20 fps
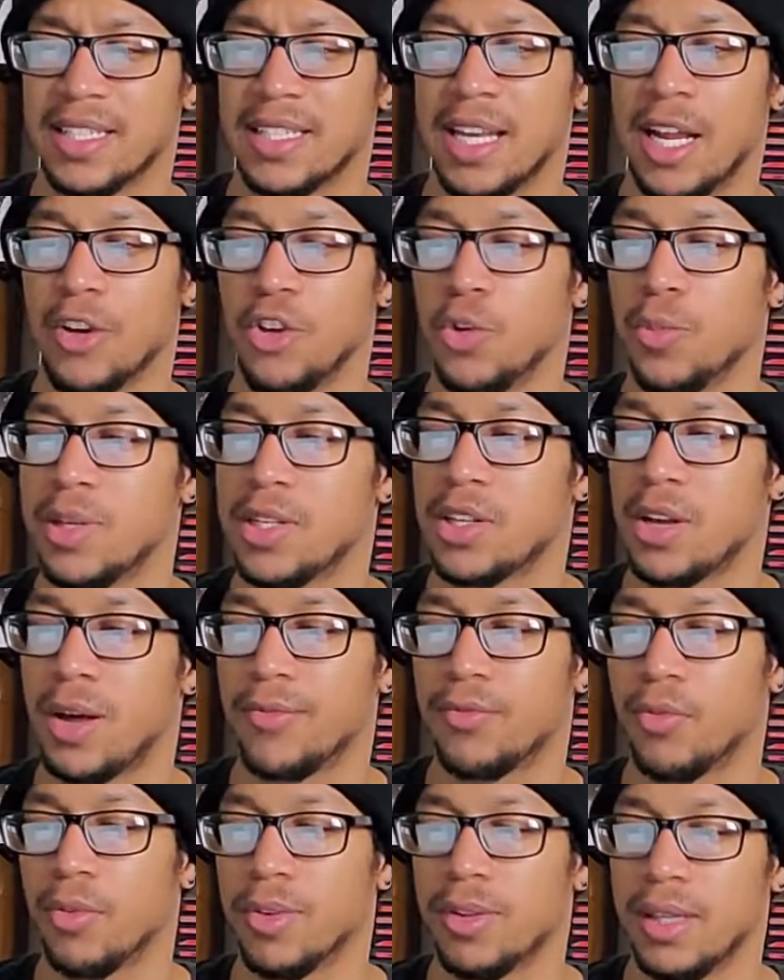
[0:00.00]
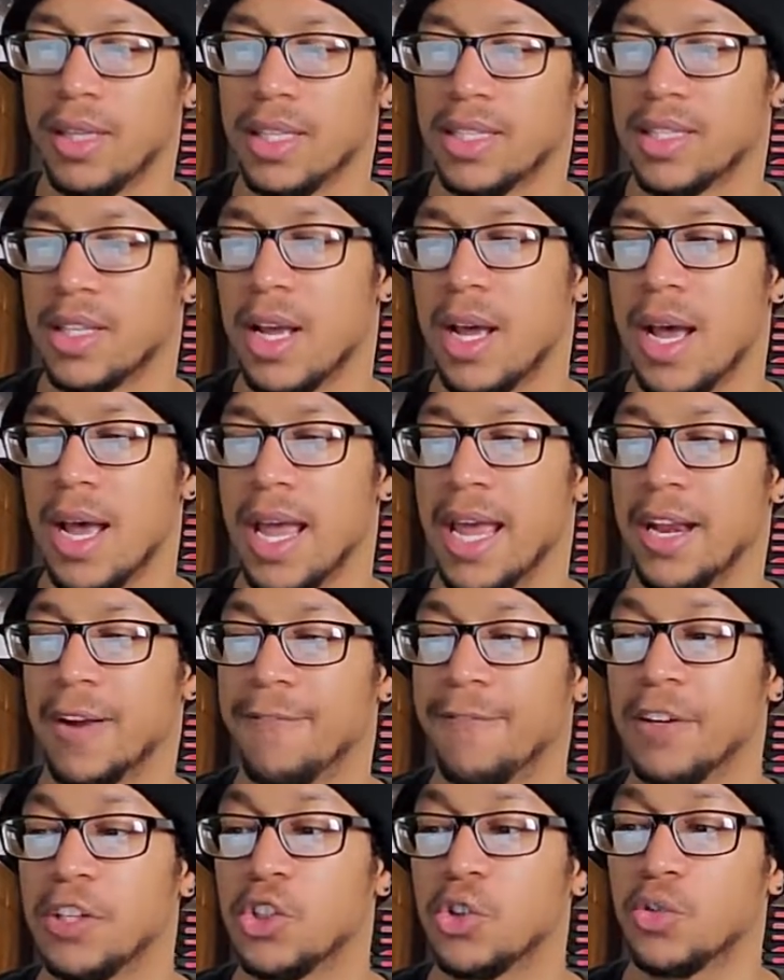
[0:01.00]
Now, Ubisoft released an
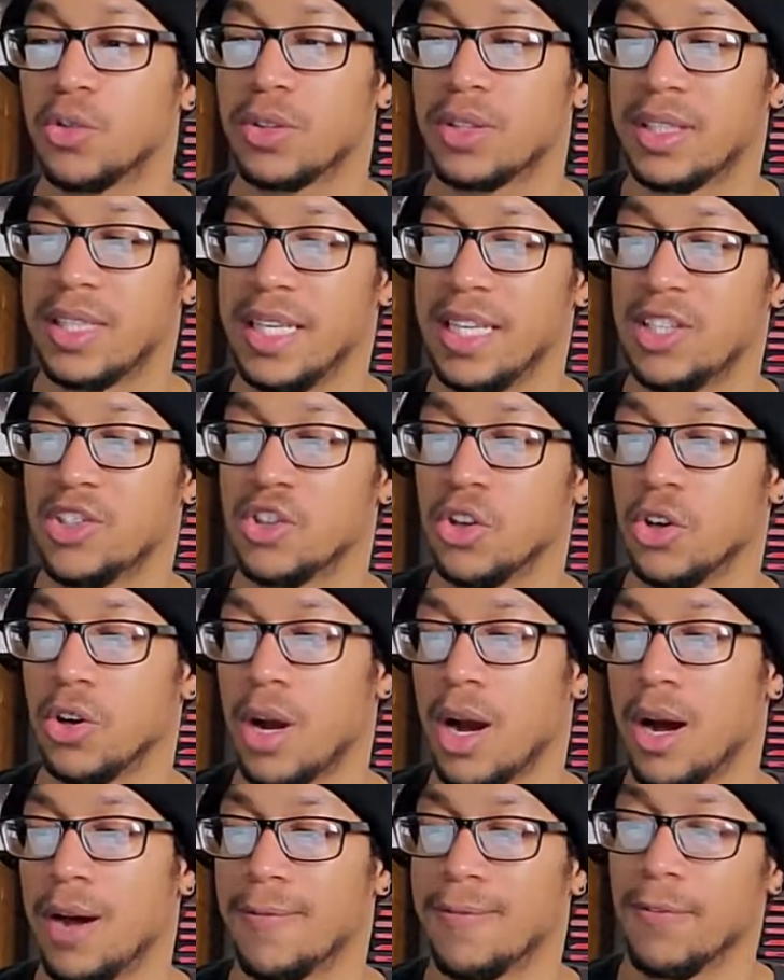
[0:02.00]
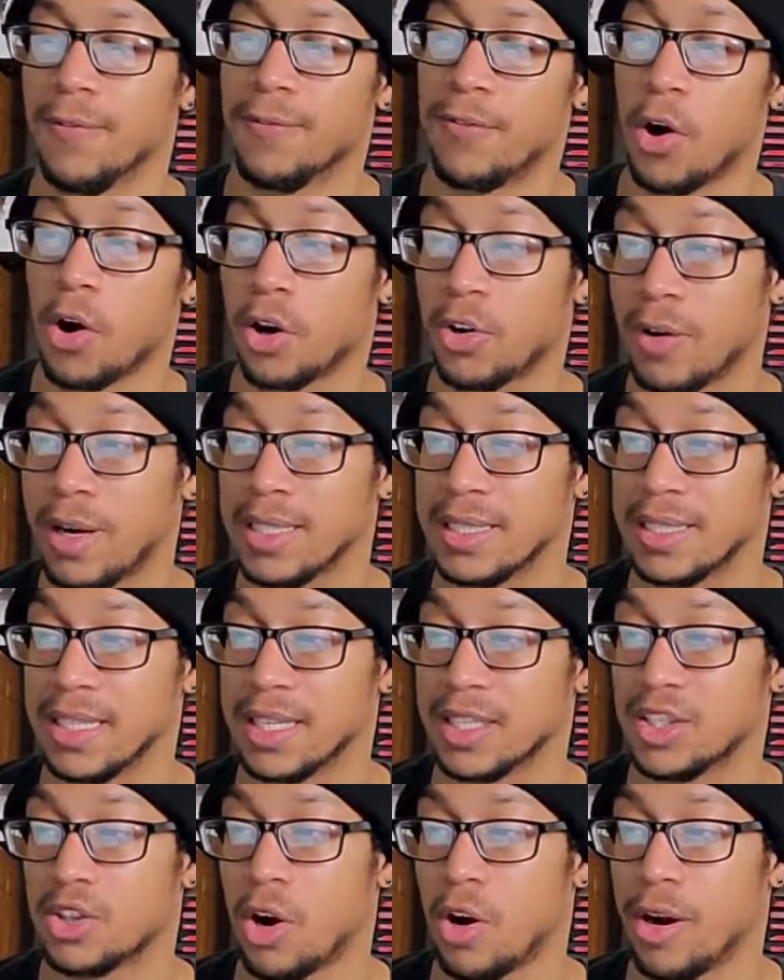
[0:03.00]
official teaser for Far Cry 6
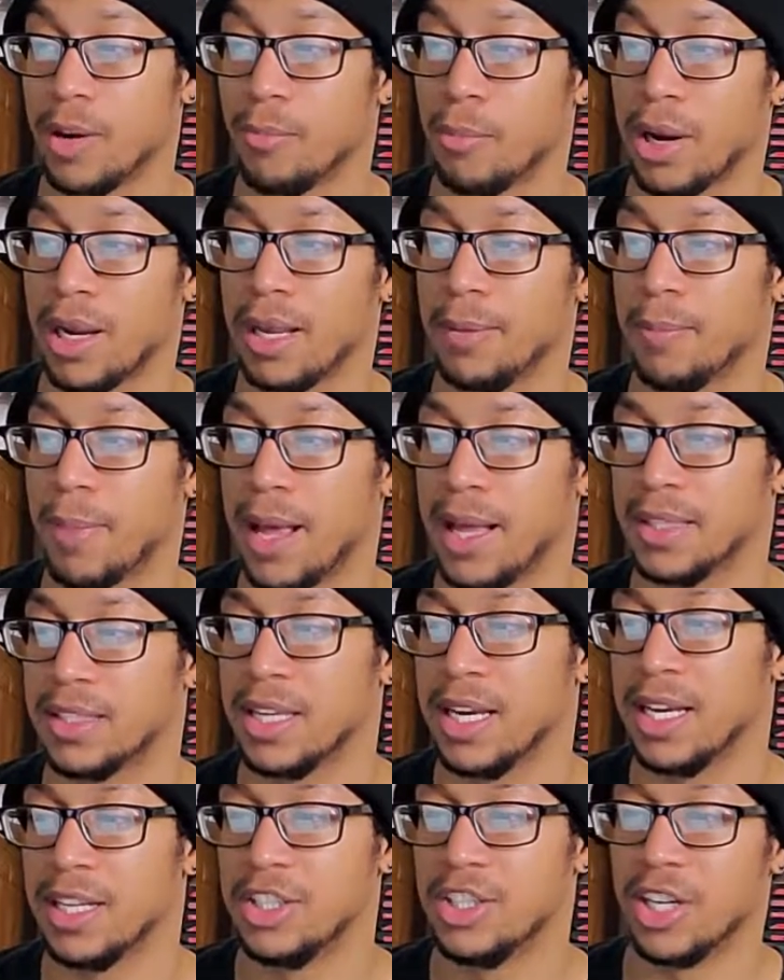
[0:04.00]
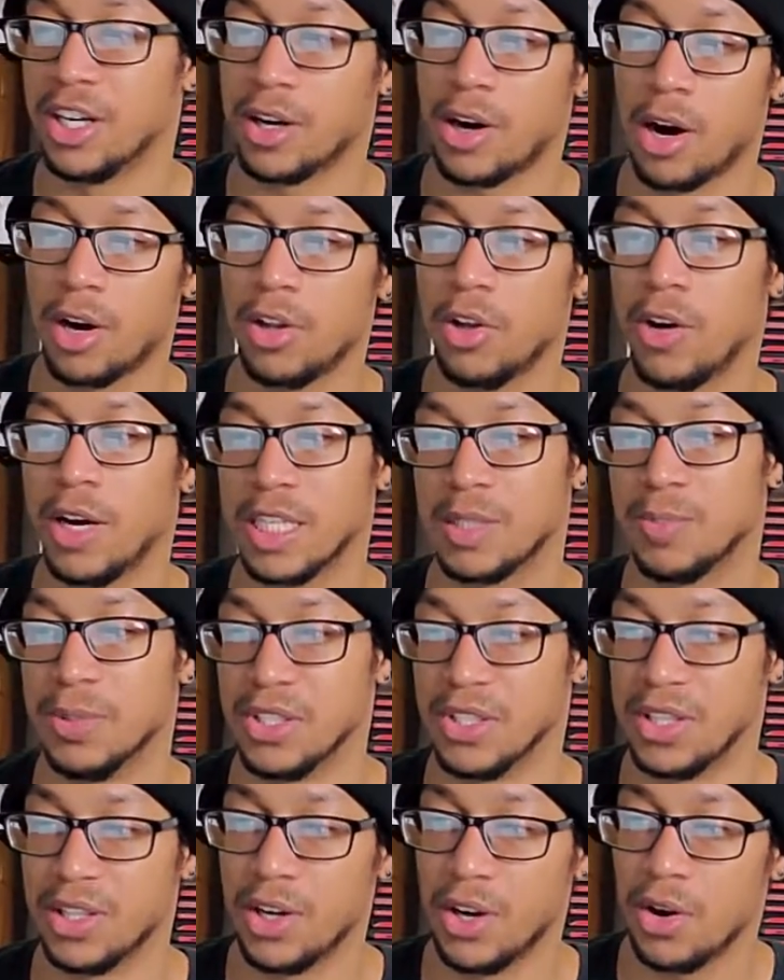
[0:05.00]
starring Breaking Bad's Giancarlo
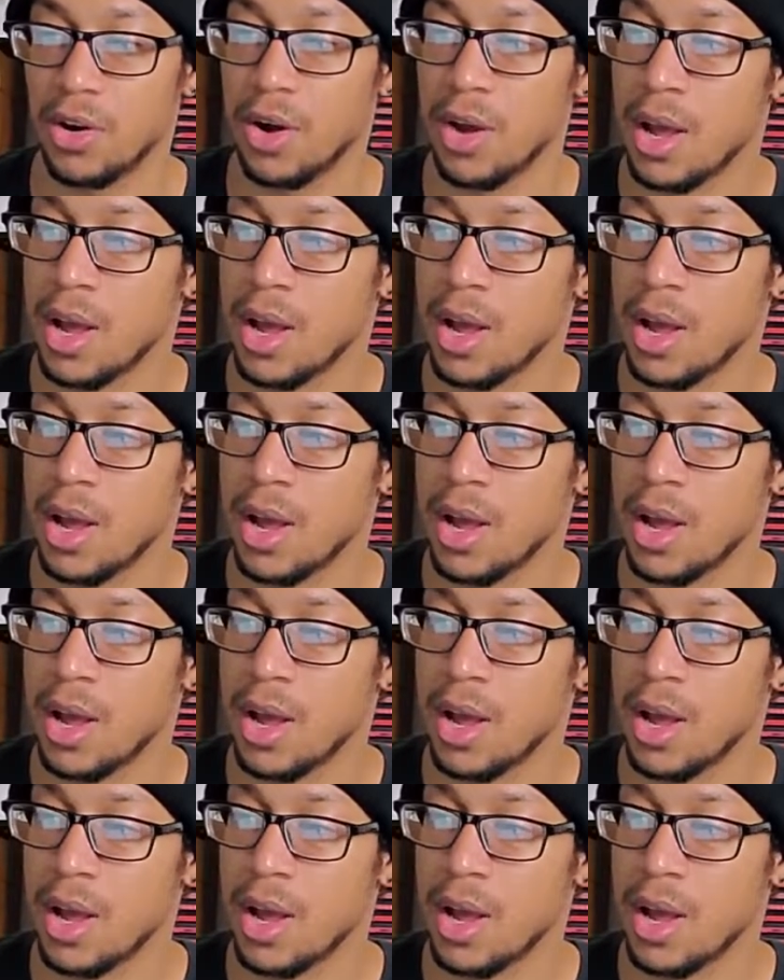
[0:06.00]
Esposito.